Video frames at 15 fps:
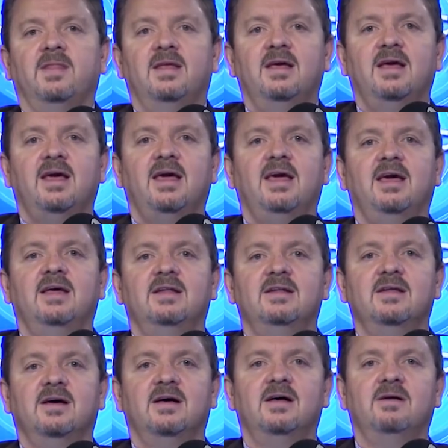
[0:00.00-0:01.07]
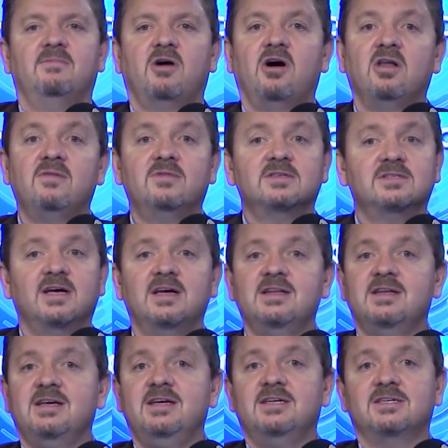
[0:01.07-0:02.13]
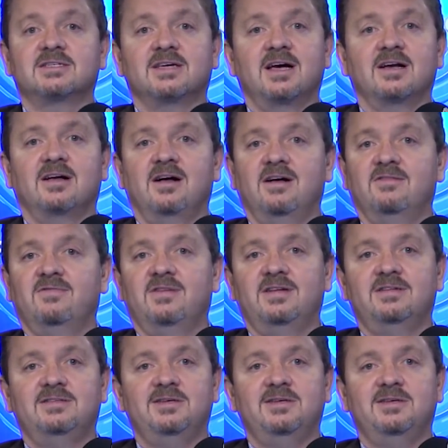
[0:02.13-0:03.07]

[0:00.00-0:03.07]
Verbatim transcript: And um, all of a sudden, he just got confidence,